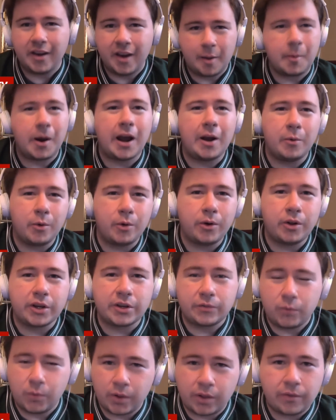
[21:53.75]
am I rooting
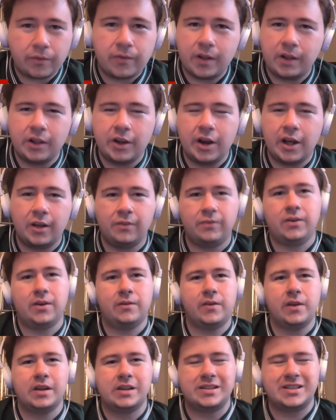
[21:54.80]
for the Philadelphia Phillies.